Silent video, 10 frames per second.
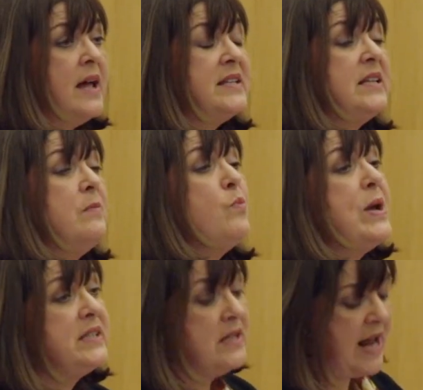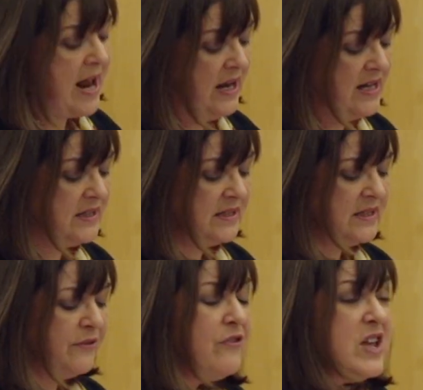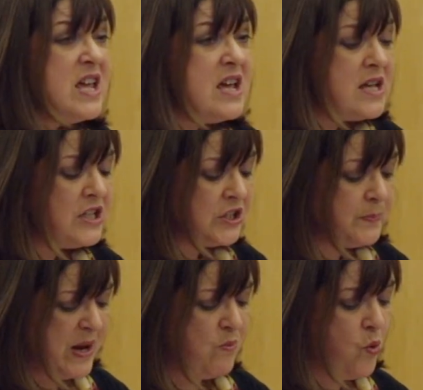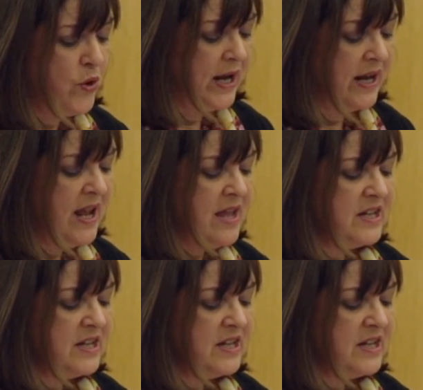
And some Western analysts have for years been warning